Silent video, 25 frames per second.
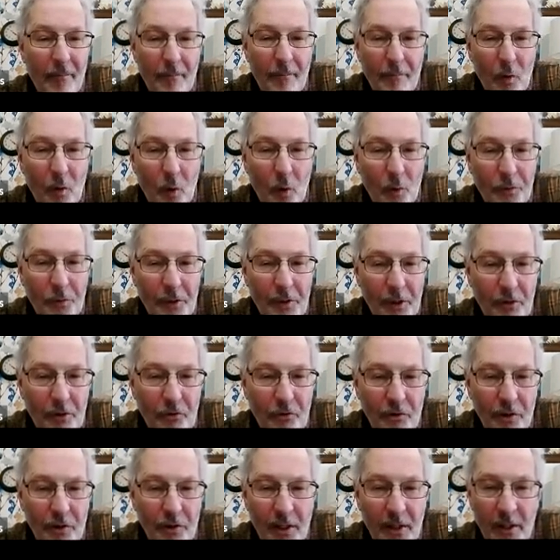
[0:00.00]

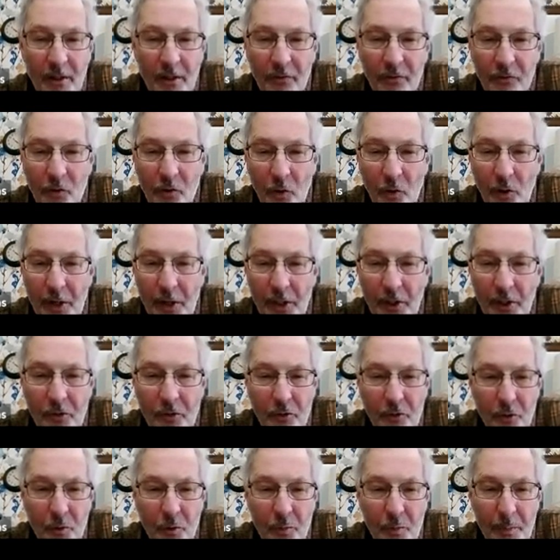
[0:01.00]
Voltage is going
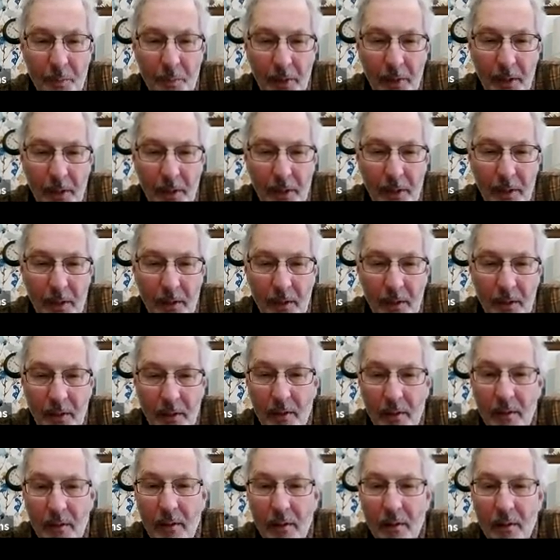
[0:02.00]
to be,
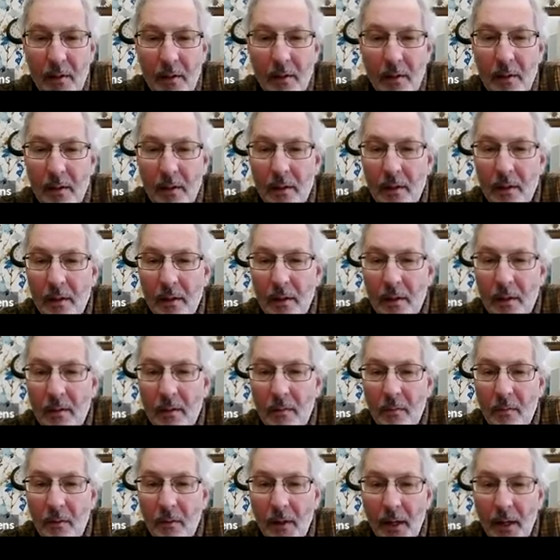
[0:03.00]

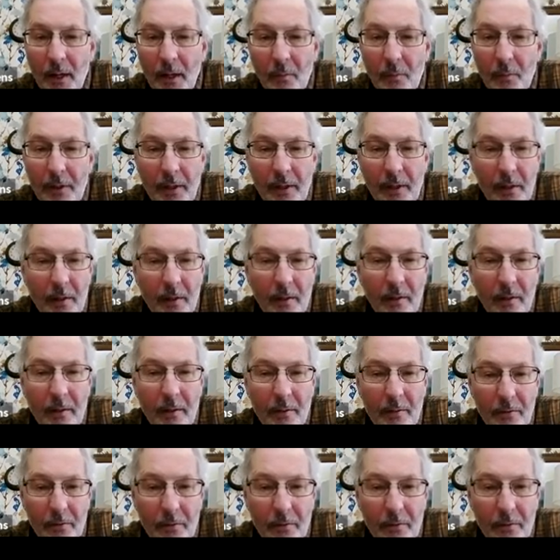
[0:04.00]
where are we here?